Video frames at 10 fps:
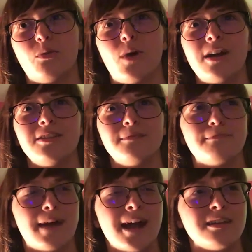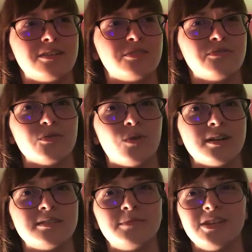Why are they mad at you for
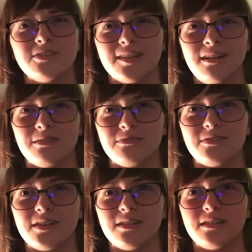wanting to be yourself?